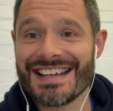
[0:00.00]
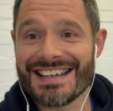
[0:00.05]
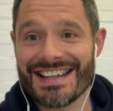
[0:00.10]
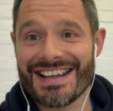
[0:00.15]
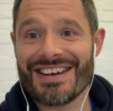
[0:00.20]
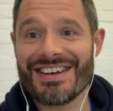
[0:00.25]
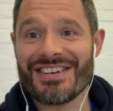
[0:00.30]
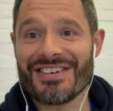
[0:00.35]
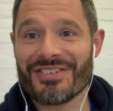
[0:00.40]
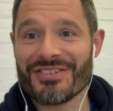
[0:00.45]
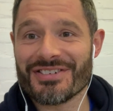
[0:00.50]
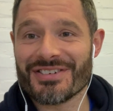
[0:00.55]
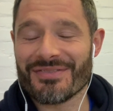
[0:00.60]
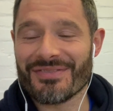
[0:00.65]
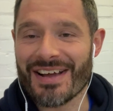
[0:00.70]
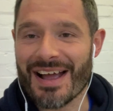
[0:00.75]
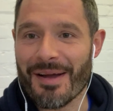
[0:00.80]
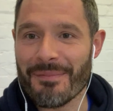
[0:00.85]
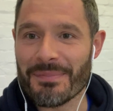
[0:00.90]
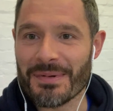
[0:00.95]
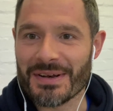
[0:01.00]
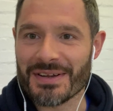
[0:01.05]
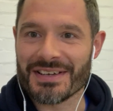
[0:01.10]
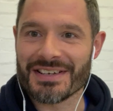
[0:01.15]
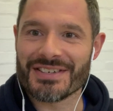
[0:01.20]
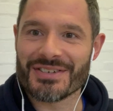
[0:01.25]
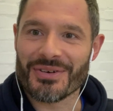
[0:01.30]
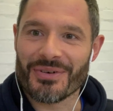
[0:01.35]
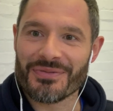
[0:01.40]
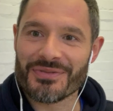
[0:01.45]
daily dose of
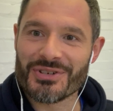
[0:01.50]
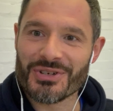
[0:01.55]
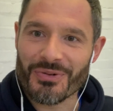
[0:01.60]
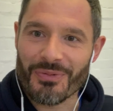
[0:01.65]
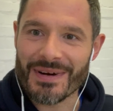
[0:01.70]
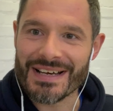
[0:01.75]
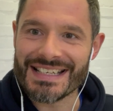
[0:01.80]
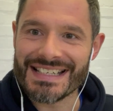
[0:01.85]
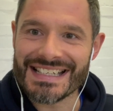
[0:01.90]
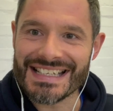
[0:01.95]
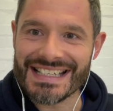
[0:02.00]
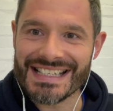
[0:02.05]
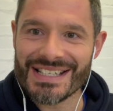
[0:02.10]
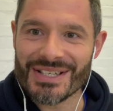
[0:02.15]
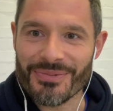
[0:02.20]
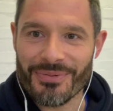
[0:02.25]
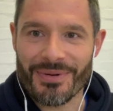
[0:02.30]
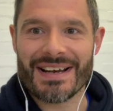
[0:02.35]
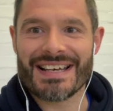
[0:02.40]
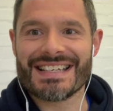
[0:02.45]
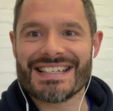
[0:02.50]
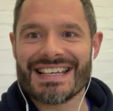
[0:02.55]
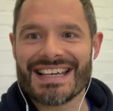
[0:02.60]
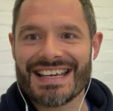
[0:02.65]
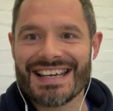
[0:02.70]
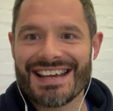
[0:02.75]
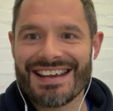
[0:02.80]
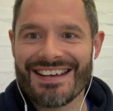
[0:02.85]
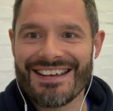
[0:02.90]
happiness of 2020